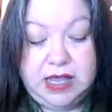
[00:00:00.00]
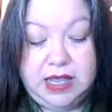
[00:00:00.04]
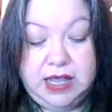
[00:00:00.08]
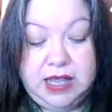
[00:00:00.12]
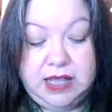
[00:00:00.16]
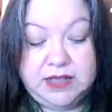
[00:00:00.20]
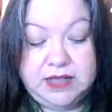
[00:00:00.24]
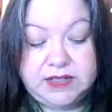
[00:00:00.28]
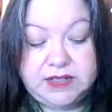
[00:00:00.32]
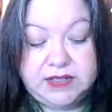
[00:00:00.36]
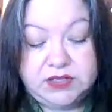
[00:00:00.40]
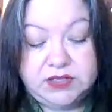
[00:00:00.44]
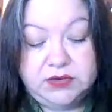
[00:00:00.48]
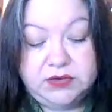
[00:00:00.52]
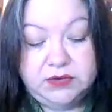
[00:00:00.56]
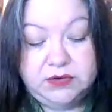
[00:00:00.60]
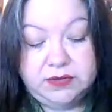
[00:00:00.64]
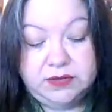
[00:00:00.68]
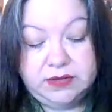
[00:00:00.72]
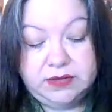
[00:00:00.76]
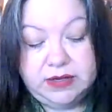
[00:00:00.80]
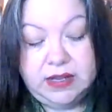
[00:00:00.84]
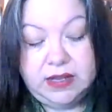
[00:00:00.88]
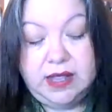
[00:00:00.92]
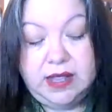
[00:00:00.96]

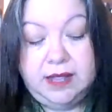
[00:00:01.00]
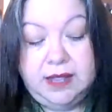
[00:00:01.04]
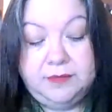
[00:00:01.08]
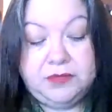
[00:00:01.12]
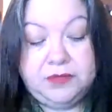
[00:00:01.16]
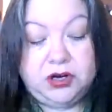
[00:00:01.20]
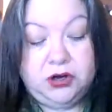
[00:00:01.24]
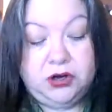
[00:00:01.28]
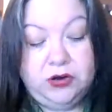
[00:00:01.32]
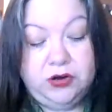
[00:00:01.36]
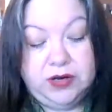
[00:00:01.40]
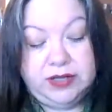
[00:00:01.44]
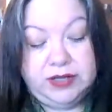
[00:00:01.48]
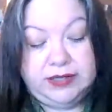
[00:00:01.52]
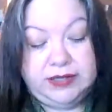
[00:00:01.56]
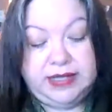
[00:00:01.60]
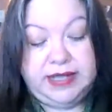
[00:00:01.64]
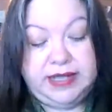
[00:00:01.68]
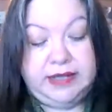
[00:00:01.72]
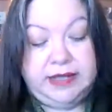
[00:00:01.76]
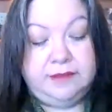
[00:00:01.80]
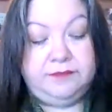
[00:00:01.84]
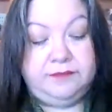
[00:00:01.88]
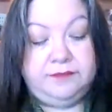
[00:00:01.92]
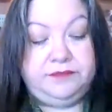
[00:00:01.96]

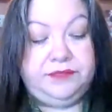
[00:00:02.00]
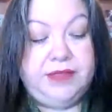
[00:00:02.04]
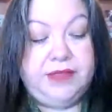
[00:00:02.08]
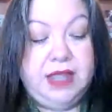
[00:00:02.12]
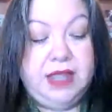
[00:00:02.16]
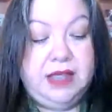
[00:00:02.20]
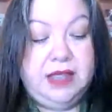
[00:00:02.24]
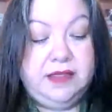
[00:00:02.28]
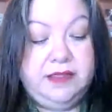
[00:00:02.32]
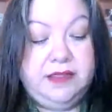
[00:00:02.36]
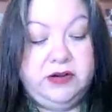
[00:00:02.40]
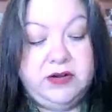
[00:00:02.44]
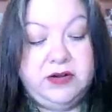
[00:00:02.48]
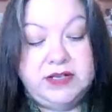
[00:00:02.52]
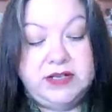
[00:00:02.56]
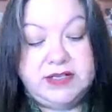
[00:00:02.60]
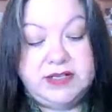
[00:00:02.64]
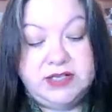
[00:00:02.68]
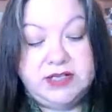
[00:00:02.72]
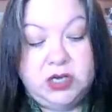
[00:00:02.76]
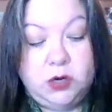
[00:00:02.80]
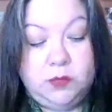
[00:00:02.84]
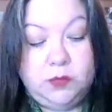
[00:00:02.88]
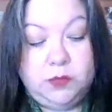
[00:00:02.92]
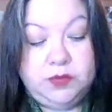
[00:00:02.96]
Currently, there is
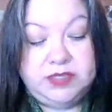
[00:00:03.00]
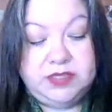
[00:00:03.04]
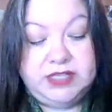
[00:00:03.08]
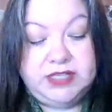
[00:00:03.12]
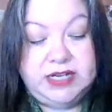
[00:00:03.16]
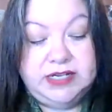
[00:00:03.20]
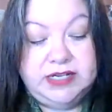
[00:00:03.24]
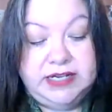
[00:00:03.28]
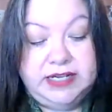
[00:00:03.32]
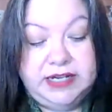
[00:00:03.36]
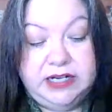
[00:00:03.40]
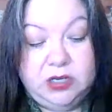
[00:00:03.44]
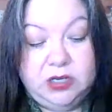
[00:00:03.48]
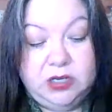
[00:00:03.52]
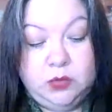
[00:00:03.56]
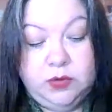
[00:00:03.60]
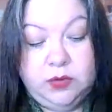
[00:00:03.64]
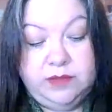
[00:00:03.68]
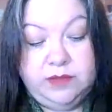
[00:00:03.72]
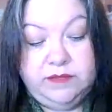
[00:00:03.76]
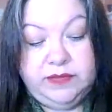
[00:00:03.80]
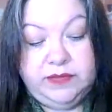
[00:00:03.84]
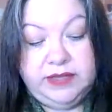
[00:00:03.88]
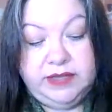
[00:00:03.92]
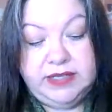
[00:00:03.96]
no pretendian
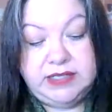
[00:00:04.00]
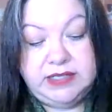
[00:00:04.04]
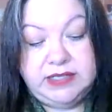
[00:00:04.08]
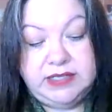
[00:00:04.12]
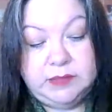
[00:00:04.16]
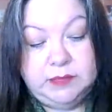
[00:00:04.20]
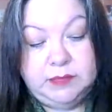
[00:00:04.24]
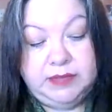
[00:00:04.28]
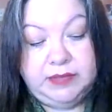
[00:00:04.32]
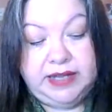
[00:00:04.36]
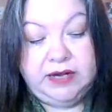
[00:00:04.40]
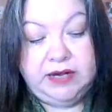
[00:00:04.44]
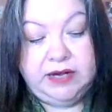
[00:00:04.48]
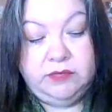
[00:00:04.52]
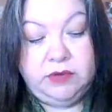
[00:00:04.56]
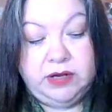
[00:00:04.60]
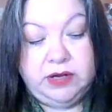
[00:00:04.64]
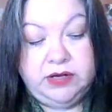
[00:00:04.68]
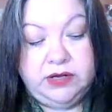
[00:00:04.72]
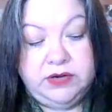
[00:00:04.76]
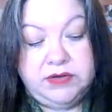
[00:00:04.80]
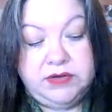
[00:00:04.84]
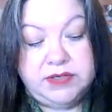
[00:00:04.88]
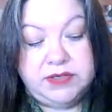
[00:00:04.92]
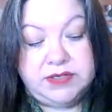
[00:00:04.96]
equivalent to Blade
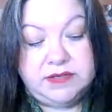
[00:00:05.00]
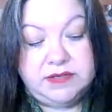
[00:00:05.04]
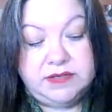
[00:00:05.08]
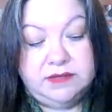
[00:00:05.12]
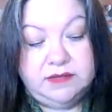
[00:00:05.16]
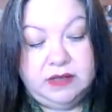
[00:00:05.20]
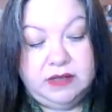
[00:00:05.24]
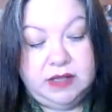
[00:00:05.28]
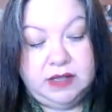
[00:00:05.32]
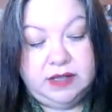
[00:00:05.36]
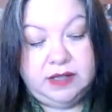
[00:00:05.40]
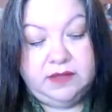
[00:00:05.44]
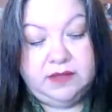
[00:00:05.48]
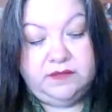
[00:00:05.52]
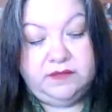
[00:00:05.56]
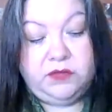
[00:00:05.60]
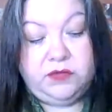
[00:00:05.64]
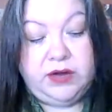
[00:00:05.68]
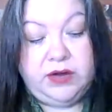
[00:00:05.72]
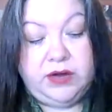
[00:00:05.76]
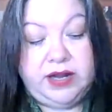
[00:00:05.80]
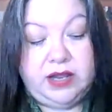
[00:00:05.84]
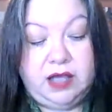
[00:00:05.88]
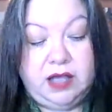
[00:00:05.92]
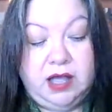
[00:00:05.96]
Runner's
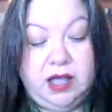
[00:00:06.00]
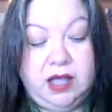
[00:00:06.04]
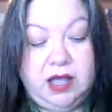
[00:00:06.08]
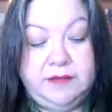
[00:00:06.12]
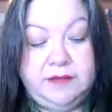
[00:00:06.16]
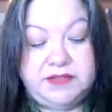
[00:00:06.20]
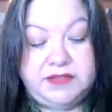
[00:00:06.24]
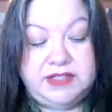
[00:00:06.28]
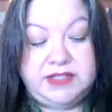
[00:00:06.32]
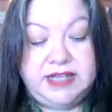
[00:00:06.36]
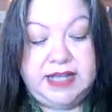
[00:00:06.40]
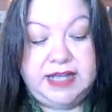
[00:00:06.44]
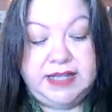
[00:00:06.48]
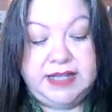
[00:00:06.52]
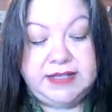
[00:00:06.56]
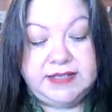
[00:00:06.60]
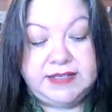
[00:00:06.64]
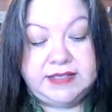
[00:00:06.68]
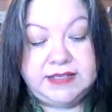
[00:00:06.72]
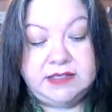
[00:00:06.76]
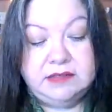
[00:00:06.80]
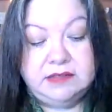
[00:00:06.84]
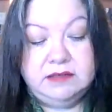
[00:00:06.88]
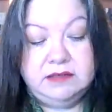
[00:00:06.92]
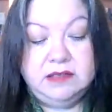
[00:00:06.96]
Voight-Kampff
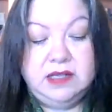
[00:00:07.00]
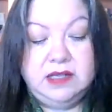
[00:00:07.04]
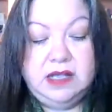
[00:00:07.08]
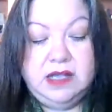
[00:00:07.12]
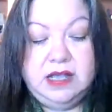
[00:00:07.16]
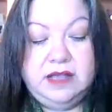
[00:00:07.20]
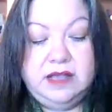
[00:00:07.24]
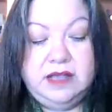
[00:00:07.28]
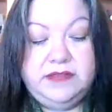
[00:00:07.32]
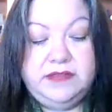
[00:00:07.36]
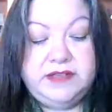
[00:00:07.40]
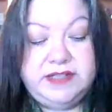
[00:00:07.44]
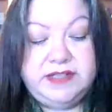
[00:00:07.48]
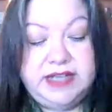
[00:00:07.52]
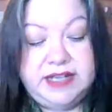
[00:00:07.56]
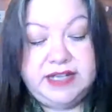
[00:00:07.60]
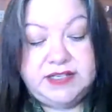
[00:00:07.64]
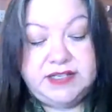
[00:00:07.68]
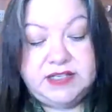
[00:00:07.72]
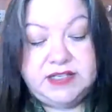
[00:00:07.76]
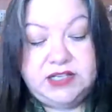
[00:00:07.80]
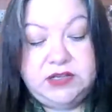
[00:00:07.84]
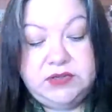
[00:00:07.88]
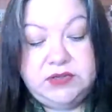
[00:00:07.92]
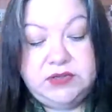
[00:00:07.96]
test, the test
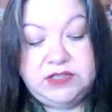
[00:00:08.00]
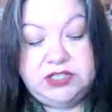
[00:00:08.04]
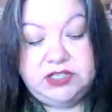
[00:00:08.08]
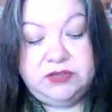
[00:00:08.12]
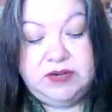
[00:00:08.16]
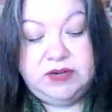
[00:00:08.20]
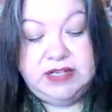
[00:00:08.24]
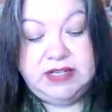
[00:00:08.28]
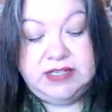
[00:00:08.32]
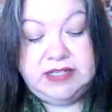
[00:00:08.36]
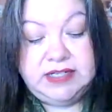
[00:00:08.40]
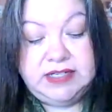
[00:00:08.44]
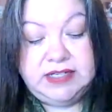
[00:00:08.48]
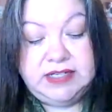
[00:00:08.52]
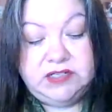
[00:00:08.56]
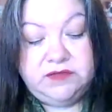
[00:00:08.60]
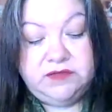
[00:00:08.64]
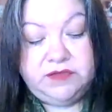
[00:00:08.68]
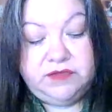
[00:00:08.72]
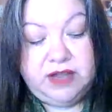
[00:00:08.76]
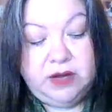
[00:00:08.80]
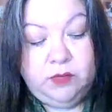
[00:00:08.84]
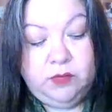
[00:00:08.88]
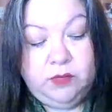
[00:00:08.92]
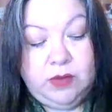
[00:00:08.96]
used to identify
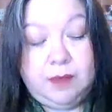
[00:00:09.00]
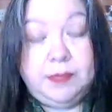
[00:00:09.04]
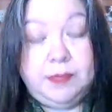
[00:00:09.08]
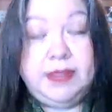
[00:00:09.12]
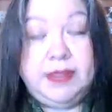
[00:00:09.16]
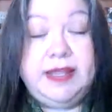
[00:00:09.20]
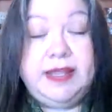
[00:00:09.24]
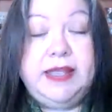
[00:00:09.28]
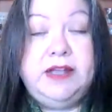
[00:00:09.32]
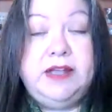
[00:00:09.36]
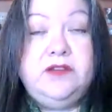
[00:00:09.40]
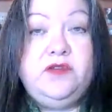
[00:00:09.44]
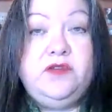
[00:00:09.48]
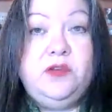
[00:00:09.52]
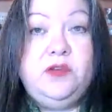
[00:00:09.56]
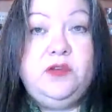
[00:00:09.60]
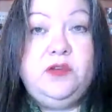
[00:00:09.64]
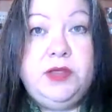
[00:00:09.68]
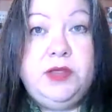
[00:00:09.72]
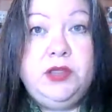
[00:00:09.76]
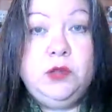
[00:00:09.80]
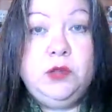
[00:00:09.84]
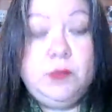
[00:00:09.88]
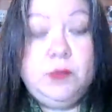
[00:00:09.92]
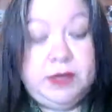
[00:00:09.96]
replicant from
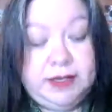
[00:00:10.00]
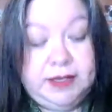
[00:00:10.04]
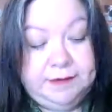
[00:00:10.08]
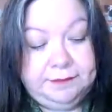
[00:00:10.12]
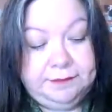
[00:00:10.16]
human.